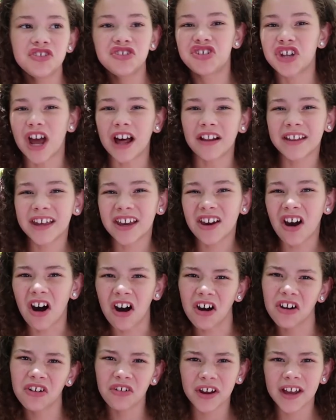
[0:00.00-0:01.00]
jelly
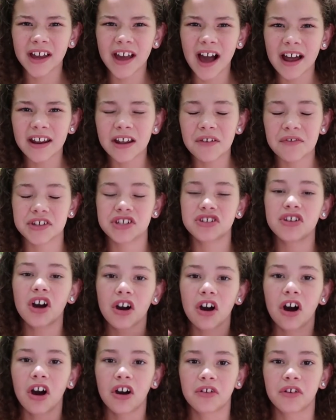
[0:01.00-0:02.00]
concrete kind of. It's
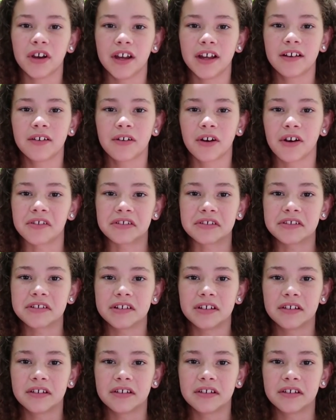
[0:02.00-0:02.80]
not concrete or else